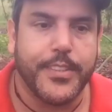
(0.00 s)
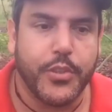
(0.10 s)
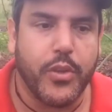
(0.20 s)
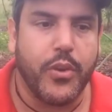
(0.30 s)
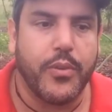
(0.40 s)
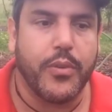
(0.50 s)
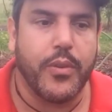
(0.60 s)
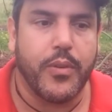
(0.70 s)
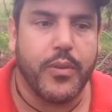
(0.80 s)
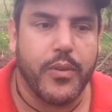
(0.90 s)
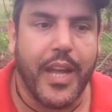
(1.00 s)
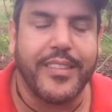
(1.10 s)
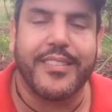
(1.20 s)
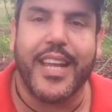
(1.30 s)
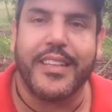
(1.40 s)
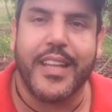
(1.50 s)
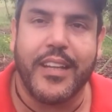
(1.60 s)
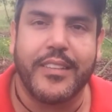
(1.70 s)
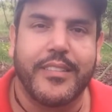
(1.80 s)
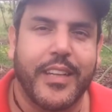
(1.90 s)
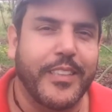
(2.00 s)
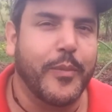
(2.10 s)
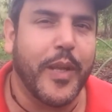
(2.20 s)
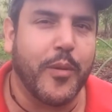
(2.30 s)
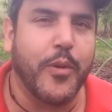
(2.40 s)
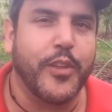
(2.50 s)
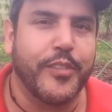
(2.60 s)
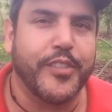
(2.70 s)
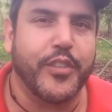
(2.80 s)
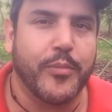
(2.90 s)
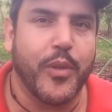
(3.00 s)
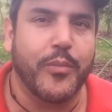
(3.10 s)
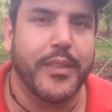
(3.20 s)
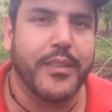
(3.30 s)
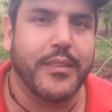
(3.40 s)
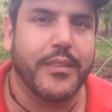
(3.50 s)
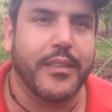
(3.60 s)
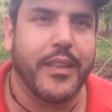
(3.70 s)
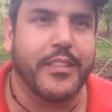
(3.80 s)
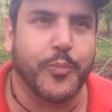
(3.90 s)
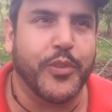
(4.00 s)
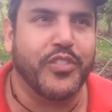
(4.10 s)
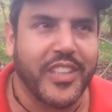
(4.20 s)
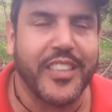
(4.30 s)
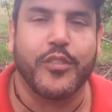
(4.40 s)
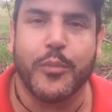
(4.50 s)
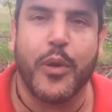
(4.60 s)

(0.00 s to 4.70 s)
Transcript: So I sat down and decided to make a motivational moment at this precise